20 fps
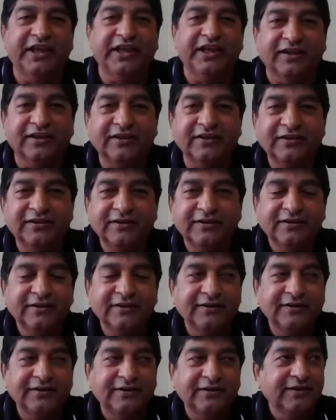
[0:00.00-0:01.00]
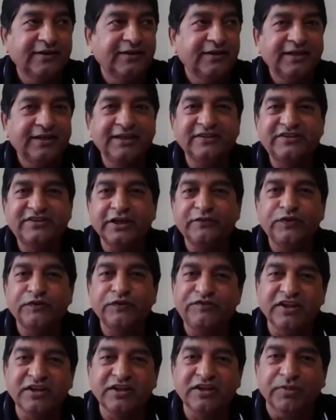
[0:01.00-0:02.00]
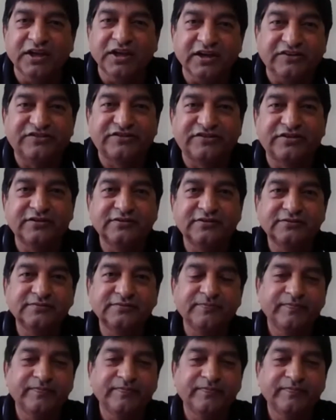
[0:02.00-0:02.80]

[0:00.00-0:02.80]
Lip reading: day? He said 15 minutes.